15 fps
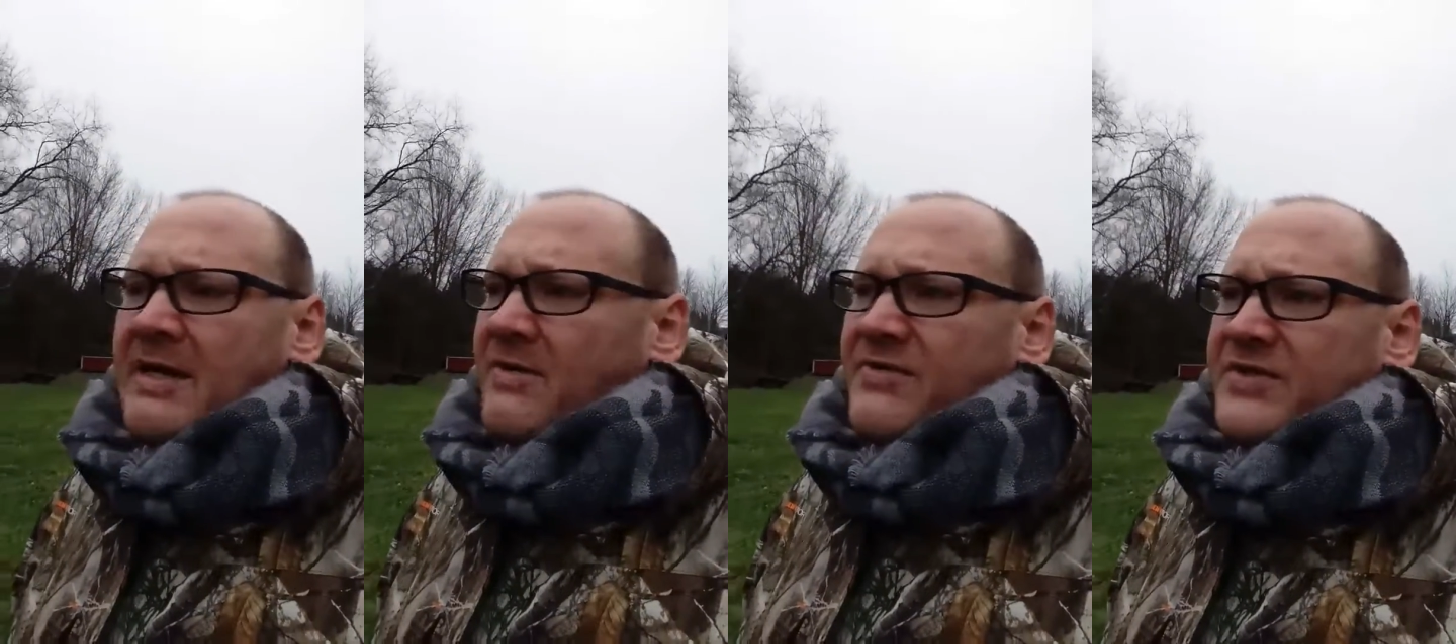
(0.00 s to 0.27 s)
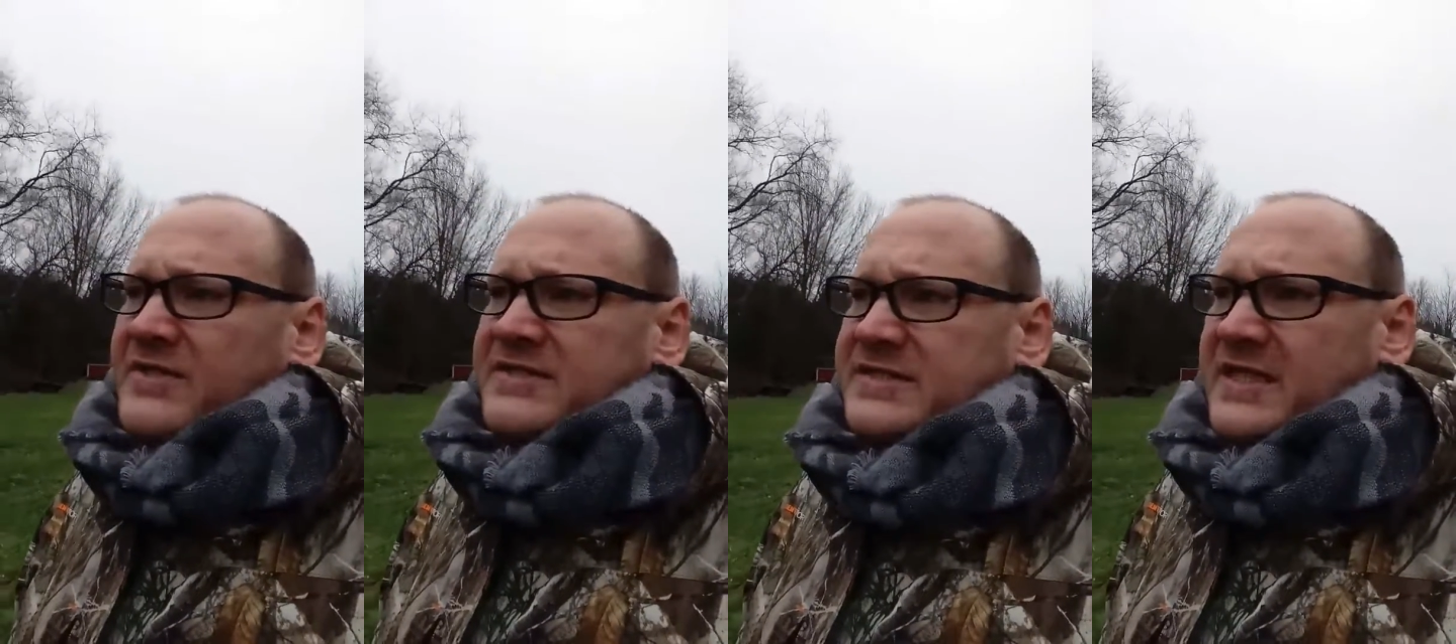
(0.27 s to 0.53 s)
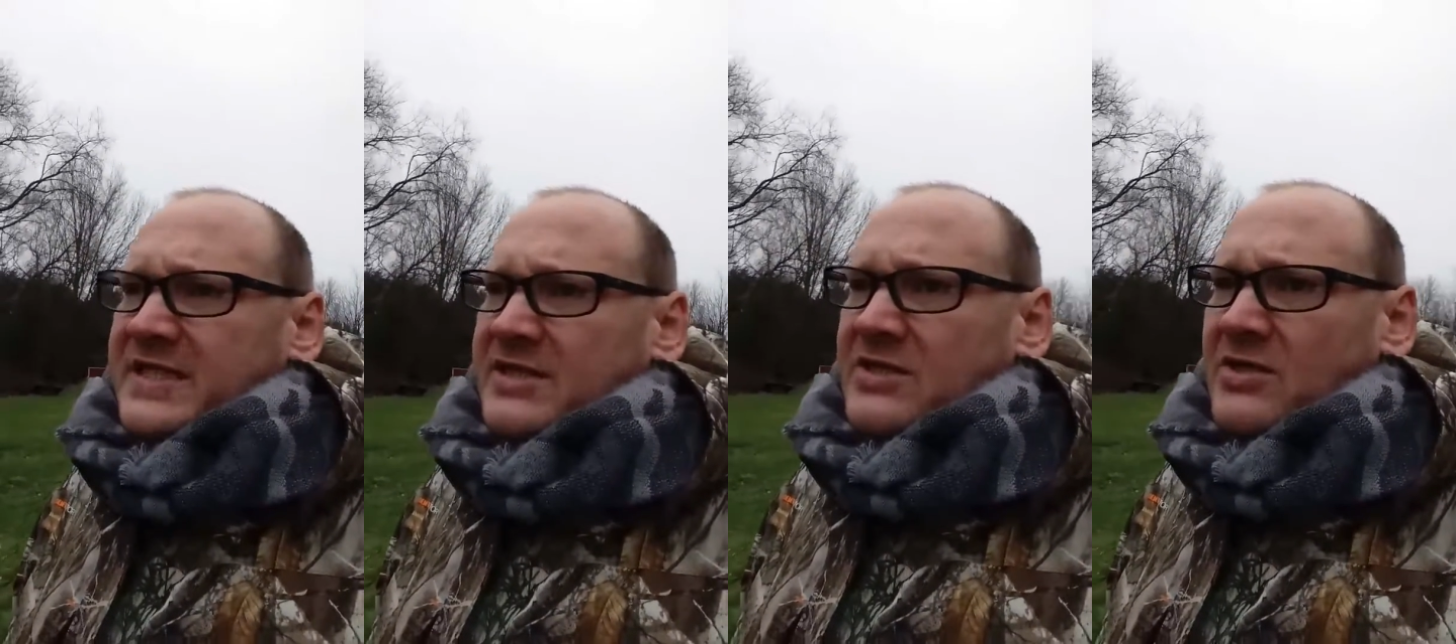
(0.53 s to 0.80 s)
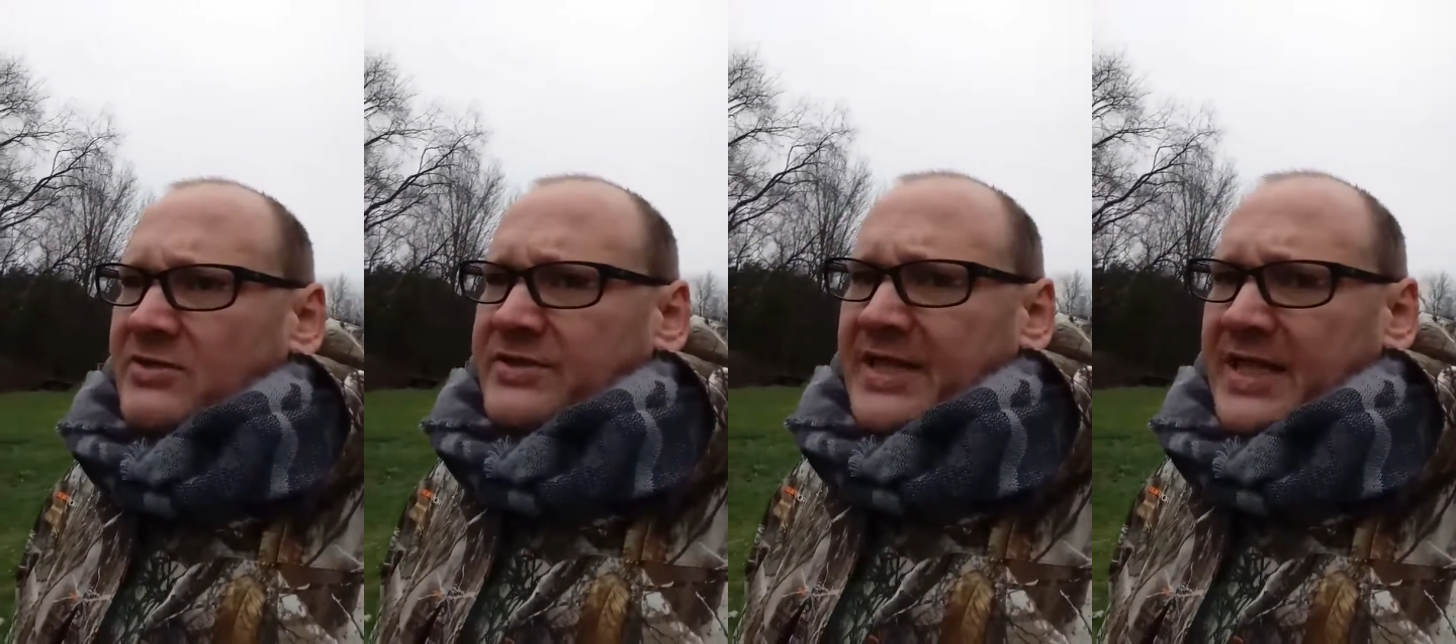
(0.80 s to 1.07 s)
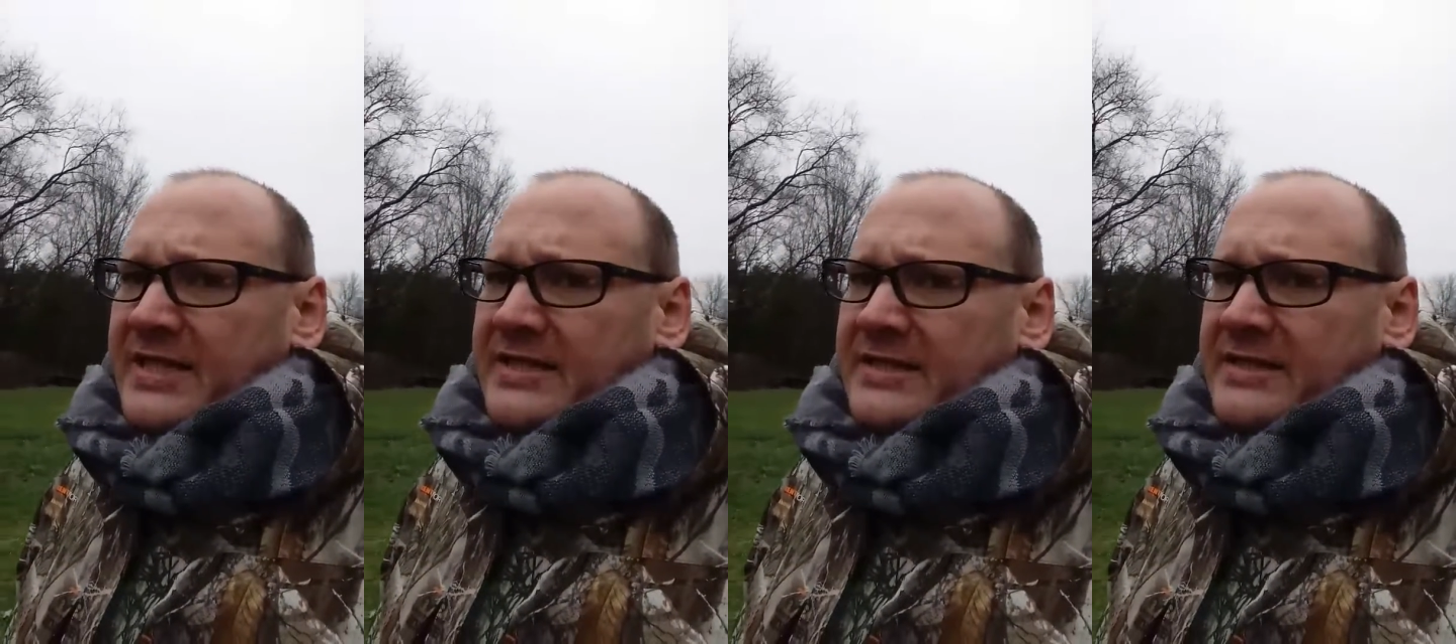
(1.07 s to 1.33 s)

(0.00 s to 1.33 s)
don't think it's getting called that.